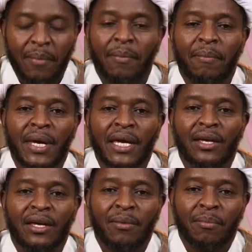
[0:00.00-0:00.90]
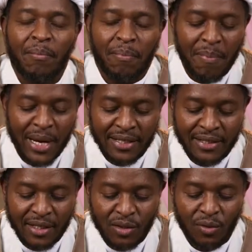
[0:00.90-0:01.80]
May
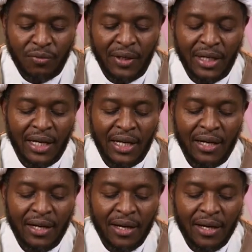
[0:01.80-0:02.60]
blessings of Allah